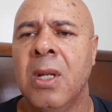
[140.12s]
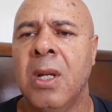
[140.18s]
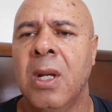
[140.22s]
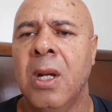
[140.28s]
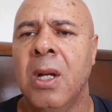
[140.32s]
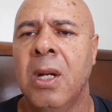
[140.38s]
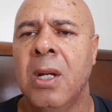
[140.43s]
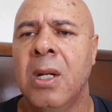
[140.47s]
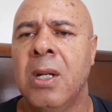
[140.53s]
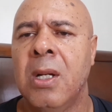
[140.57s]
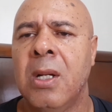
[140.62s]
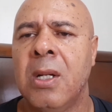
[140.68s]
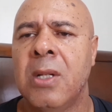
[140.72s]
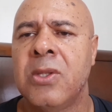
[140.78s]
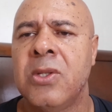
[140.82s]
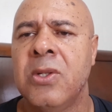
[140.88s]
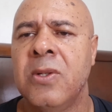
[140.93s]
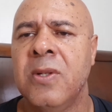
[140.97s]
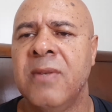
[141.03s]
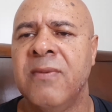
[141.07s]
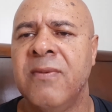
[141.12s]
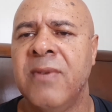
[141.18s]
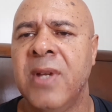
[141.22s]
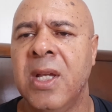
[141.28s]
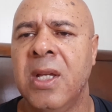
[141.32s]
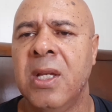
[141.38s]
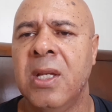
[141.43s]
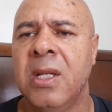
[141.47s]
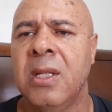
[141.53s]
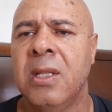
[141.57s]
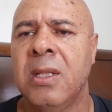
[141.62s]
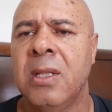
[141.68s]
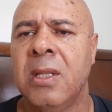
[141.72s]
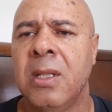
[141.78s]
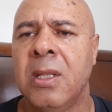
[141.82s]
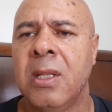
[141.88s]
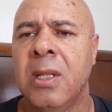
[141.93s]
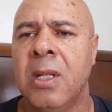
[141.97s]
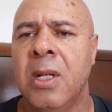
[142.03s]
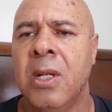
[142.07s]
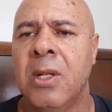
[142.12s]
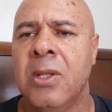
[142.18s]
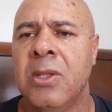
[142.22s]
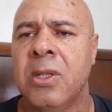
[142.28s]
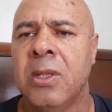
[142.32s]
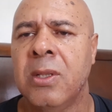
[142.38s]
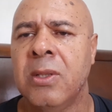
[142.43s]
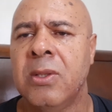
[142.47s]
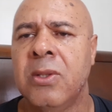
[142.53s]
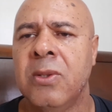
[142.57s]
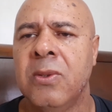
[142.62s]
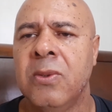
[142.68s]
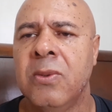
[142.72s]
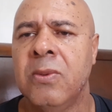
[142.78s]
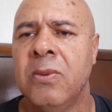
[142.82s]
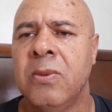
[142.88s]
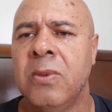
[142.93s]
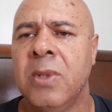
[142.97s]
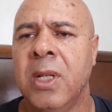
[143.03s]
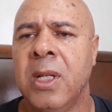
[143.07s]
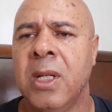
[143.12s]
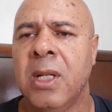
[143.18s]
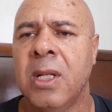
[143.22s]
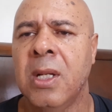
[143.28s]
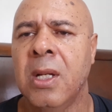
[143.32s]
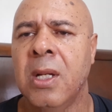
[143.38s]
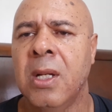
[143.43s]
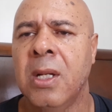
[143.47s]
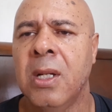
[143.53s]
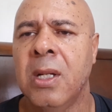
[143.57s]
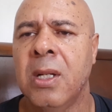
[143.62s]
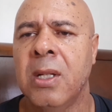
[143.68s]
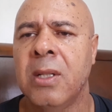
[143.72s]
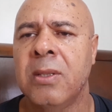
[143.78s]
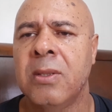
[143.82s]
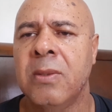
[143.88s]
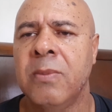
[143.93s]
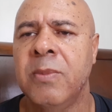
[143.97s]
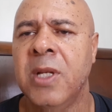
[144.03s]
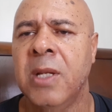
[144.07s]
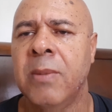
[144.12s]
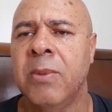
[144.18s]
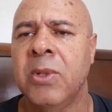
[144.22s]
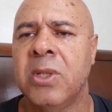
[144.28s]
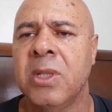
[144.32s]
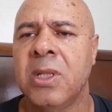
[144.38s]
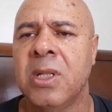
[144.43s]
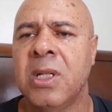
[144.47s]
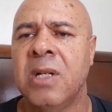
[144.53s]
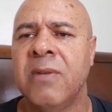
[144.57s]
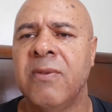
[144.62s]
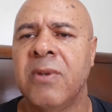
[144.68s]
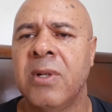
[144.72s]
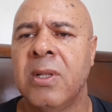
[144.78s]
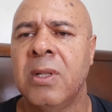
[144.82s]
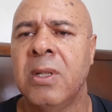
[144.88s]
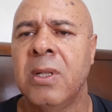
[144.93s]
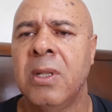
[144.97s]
to invade, to be able to cover